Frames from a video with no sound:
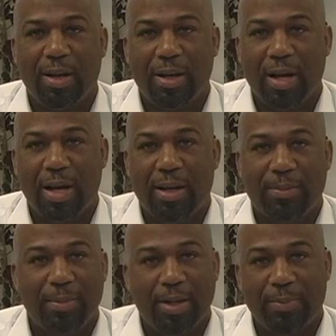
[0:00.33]

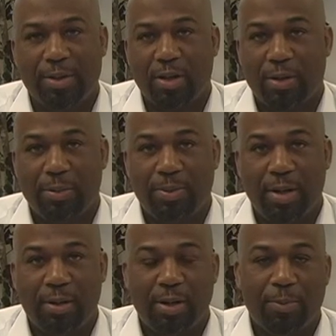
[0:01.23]
Hi, my name is Arthur
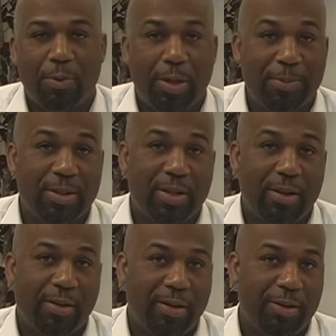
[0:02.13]
Brown and I'm a web
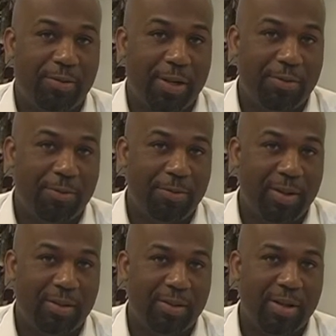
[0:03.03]
designer here at Directory
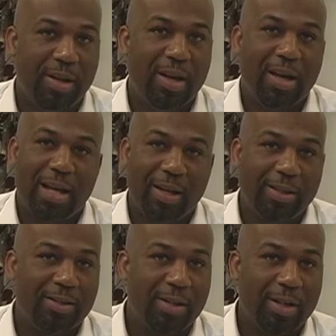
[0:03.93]
One. I'd
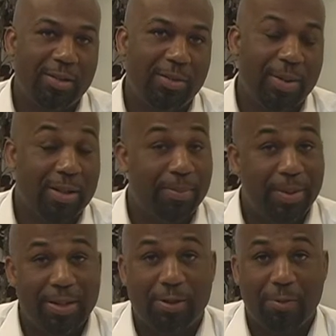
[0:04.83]
like to talk to you about the
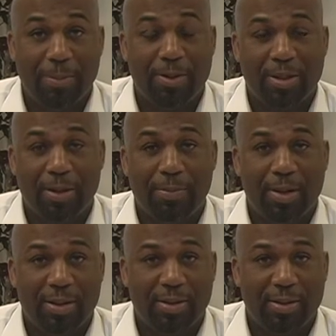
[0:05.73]
basic web design
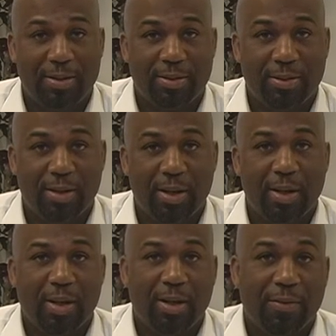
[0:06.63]
process.
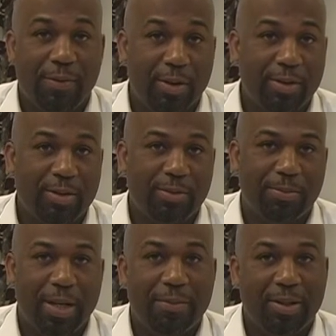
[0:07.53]
First,
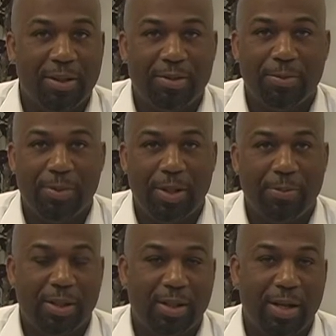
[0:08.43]
we have the initial meeting
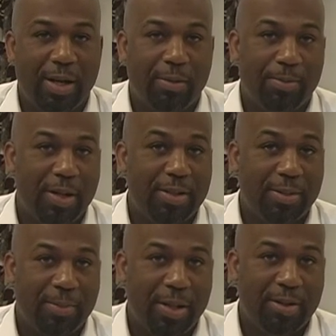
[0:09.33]
with the client or project
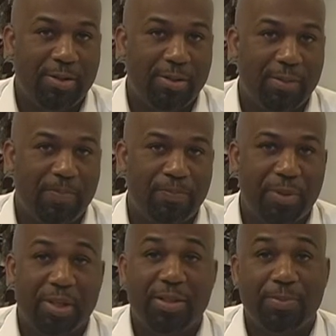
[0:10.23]
manager.
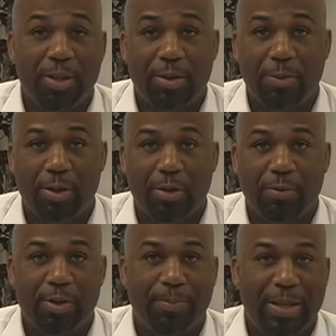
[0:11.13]
In this meeting, we go
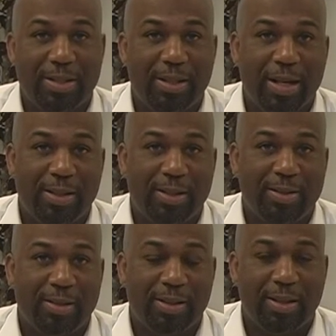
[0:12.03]
over the basic ideas
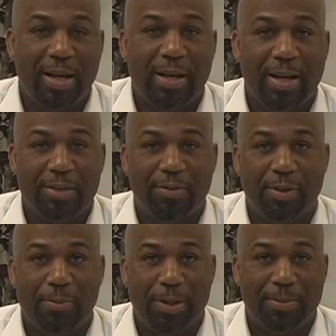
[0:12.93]
that the client has for
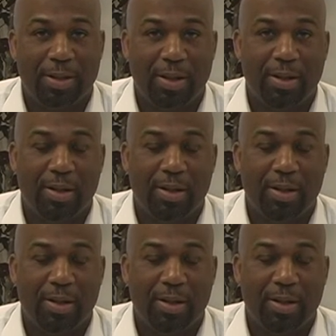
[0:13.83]
their website,